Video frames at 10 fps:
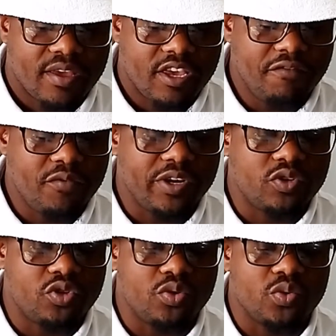If you were to
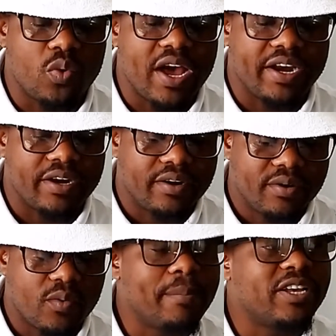choose one
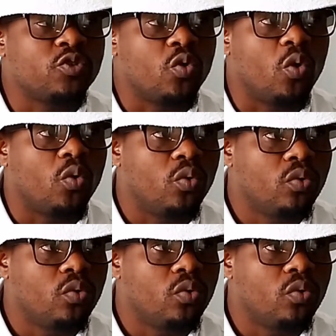must go.